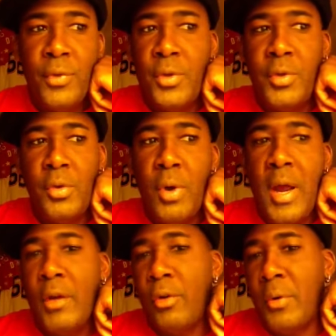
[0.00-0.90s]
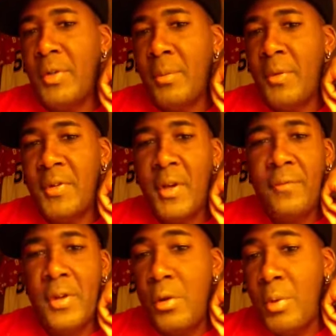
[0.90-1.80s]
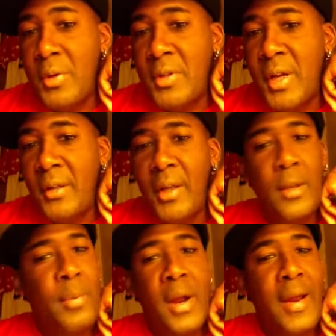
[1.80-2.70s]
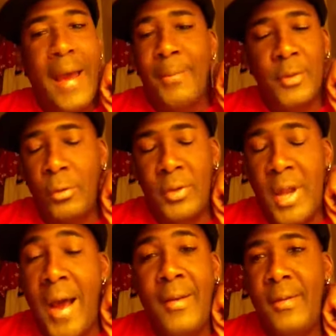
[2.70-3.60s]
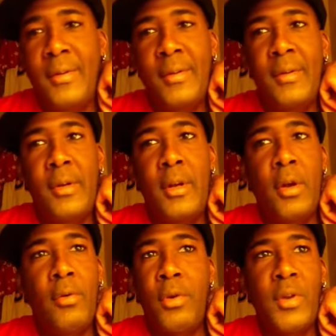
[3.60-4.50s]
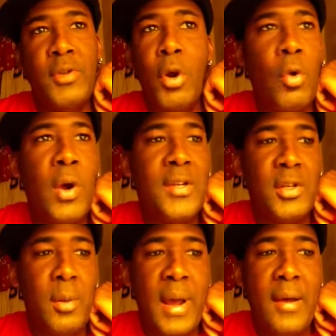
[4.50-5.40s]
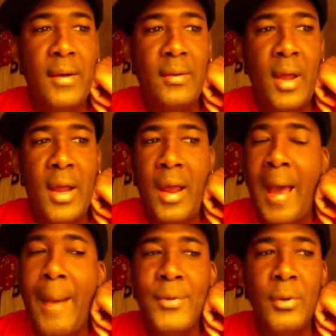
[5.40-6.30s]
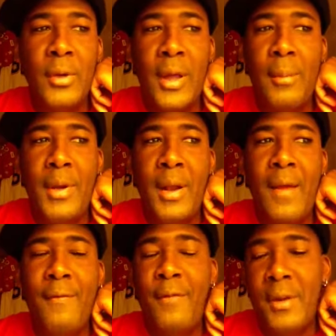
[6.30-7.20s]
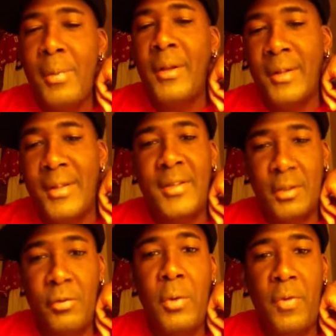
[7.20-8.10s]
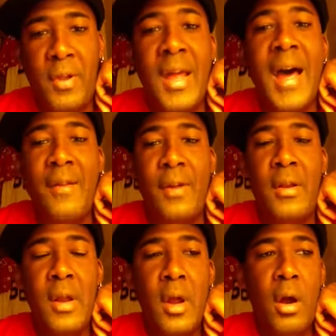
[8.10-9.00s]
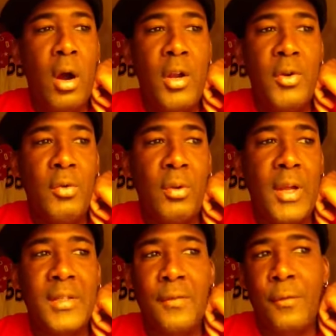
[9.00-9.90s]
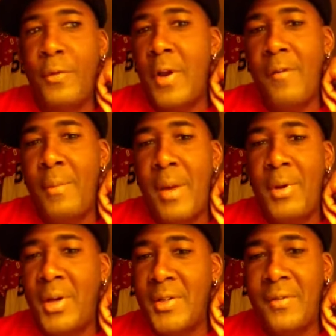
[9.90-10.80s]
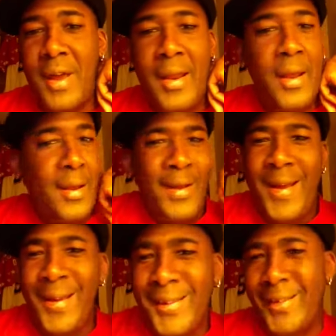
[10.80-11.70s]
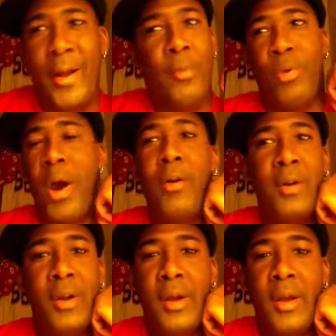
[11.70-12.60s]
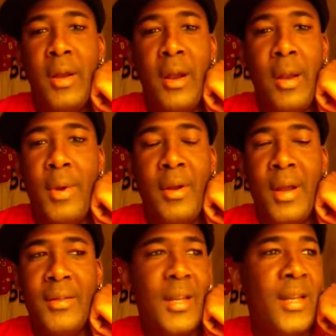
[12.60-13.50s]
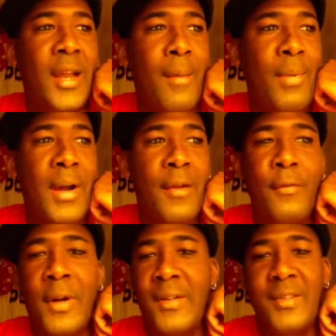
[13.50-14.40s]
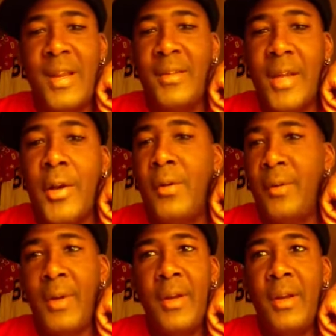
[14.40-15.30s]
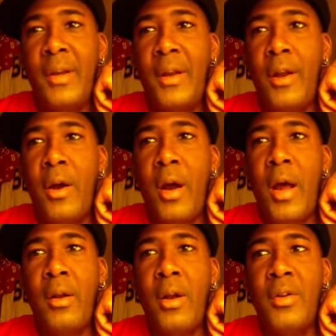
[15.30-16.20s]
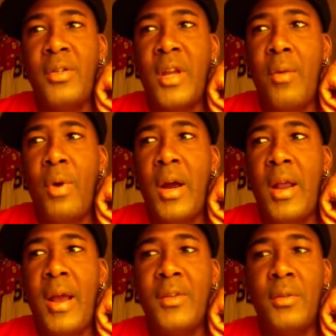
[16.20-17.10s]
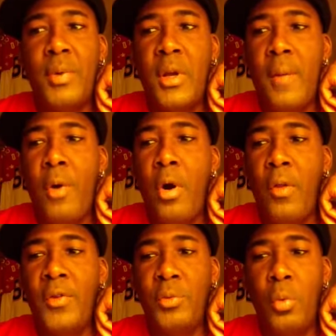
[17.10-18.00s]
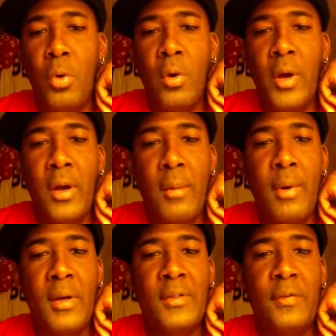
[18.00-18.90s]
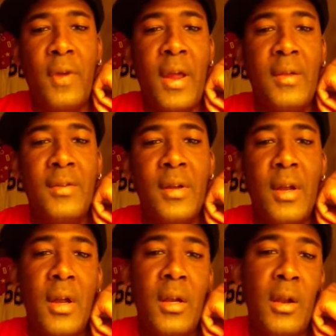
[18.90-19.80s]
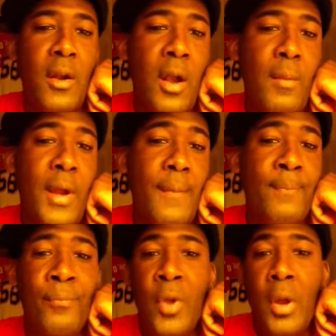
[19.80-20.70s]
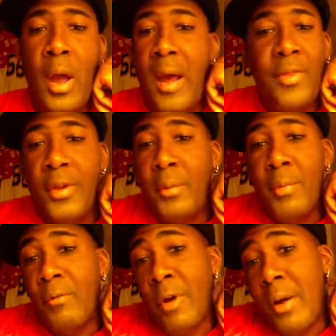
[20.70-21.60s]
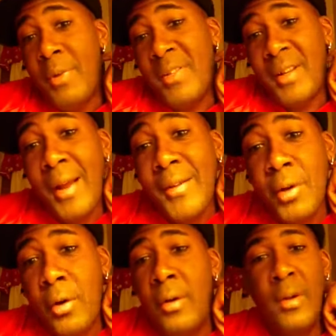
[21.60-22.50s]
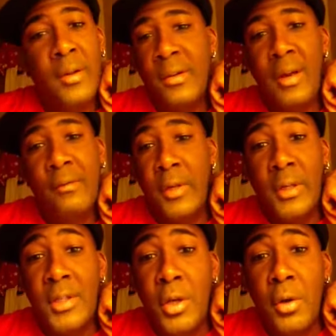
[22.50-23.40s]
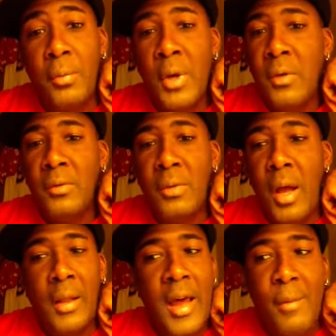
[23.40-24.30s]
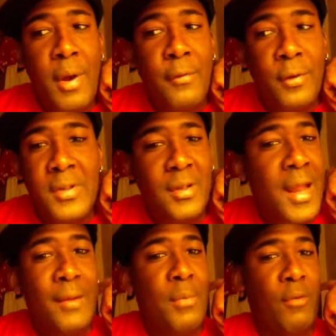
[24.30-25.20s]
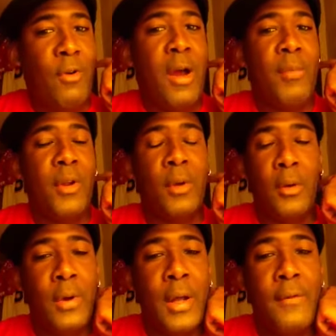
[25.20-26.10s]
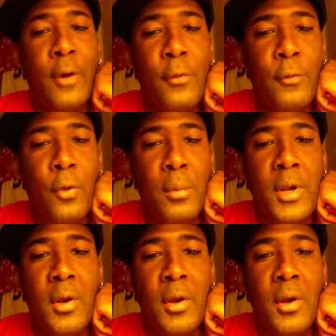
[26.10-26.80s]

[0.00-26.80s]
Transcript: Do I agree with some of the stuff that you've been saying lately, Barry? Absolutely not. There's no question about it. I vehemently disagree with a lot of it. Are you less of a friend of mine because of that? Hell no, bro. You know what I mean? I'd take you out and buy you a fucking steak dinner. I don't understand why it has to be all this warring amongst fans. You know what I mean? I think Mitt Romney's an asshole. I really do. A lot of my friends like Mitt Romney. You're gonna probably vote for him,